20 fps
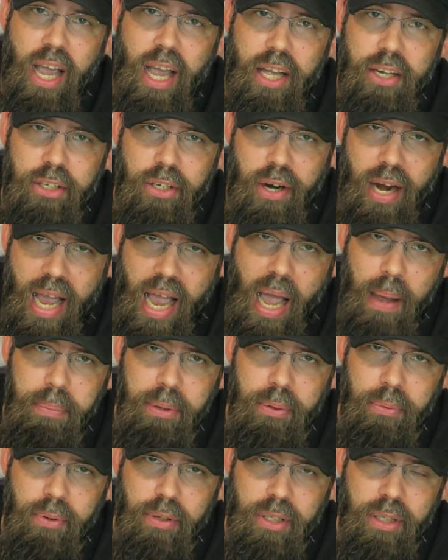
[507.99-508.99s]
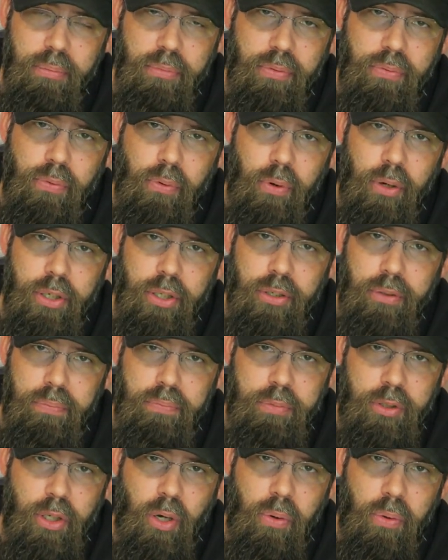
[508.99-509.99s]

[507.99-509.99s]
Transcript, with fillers: and you're happy with it before you